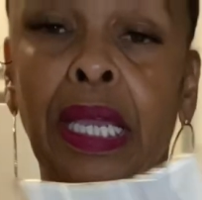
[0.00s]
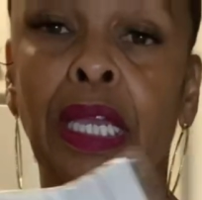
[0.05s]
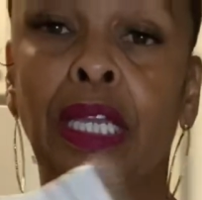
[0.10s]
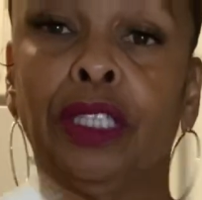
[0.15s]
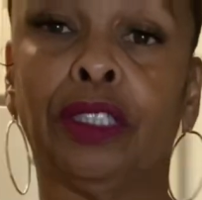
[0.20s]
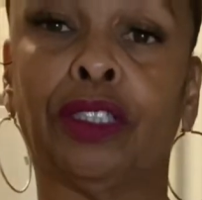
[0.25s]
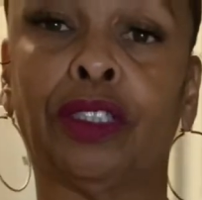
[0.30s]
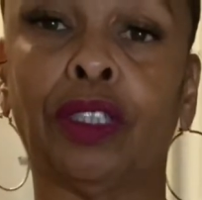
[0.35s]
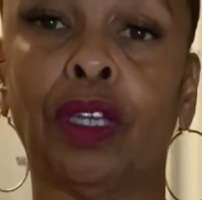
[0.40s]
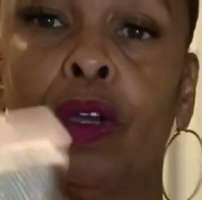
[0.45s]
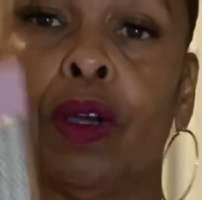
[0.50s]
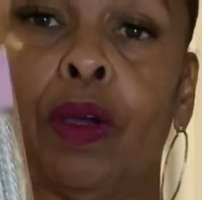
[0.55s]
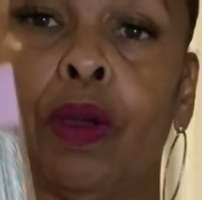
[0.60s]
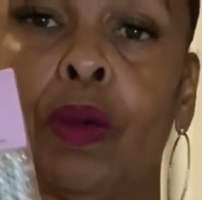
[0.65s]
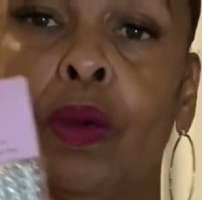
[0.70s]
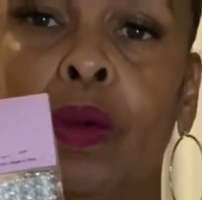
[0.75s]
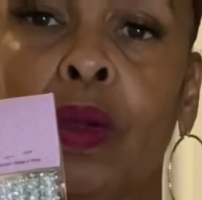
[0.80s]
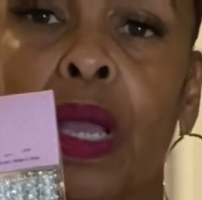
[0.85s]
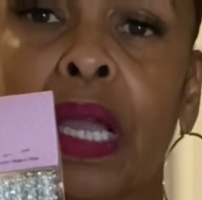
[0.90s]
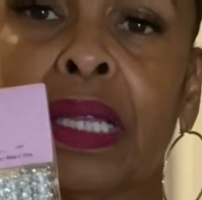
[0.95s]

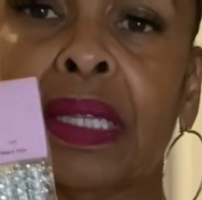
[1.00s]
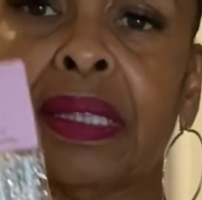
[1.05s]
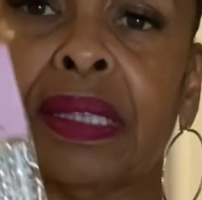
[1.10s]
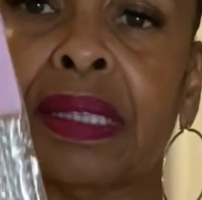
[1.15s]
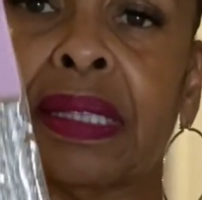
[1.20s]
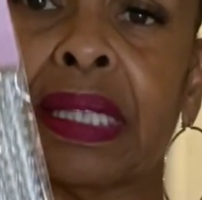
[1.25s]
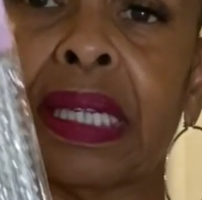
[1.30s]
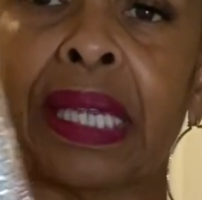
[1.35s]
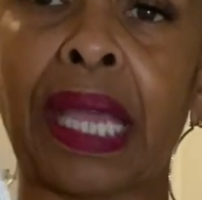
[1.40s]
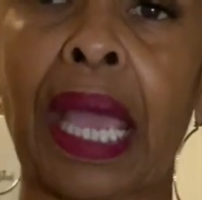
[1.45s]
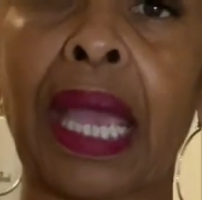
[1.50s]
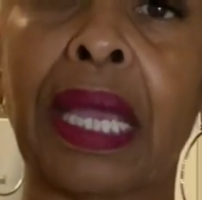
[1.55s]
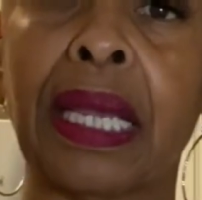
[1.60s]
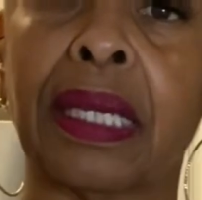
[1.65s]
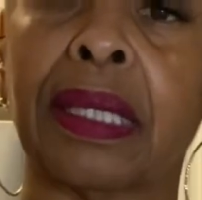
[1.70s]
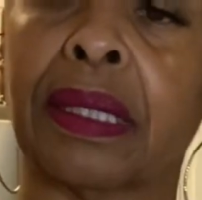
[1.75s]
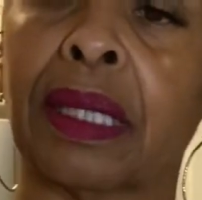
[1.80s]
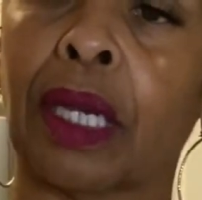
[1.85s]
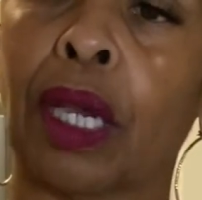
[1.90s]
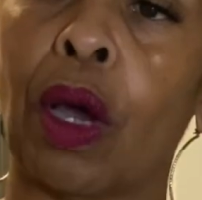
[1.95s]
So
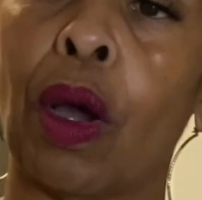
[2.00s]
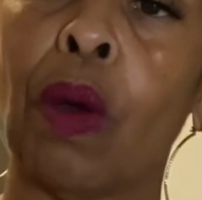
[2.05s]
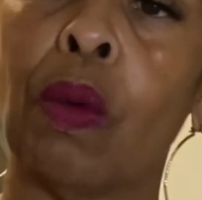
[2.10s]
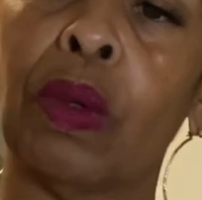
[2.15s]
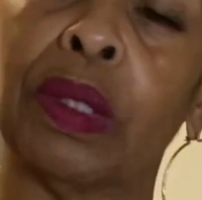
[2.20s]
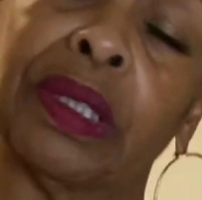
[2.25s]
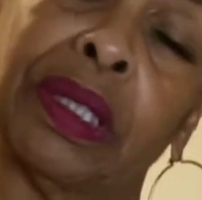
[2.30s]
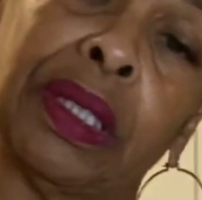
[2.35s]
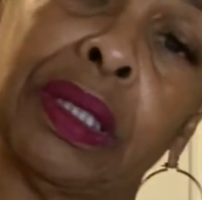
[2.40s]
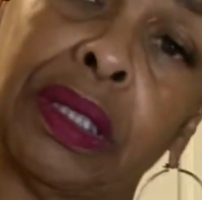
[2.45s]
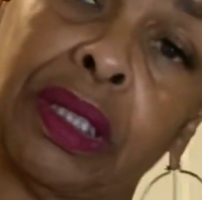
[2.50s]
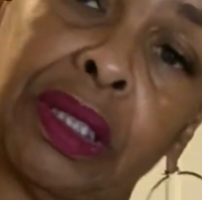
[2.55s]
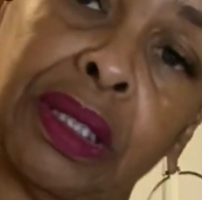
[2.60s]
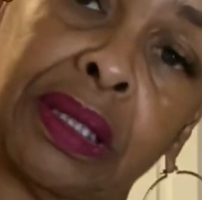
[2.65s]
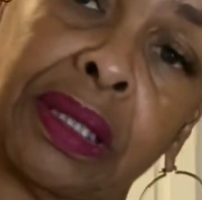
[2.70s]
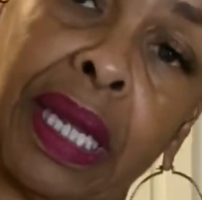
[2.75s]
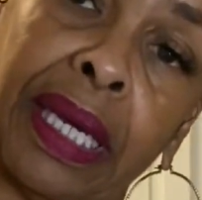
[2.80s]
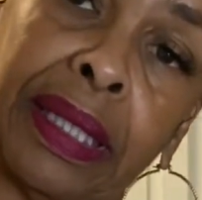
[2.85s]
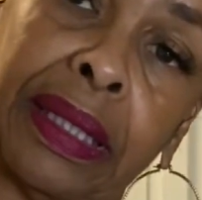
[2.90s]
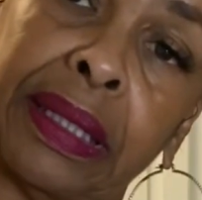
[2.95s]
the gold ones look just
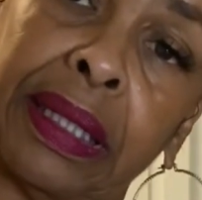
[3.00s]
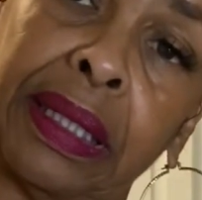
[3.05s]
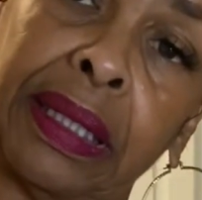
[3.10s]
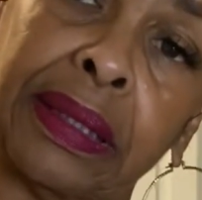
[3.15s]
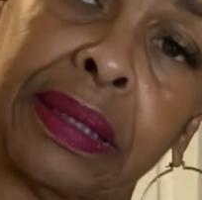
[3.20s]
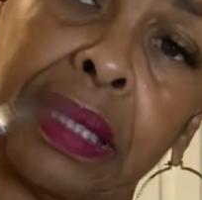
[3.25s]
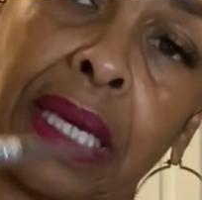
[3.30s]
like this.